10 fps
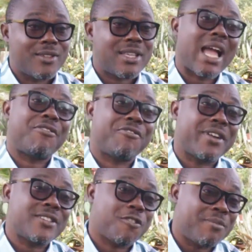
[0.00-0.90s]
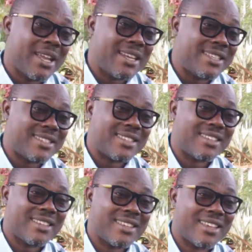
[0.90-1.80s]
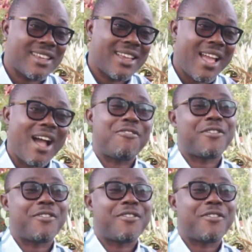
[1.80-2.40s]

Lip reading: See, our friends from the NDC, our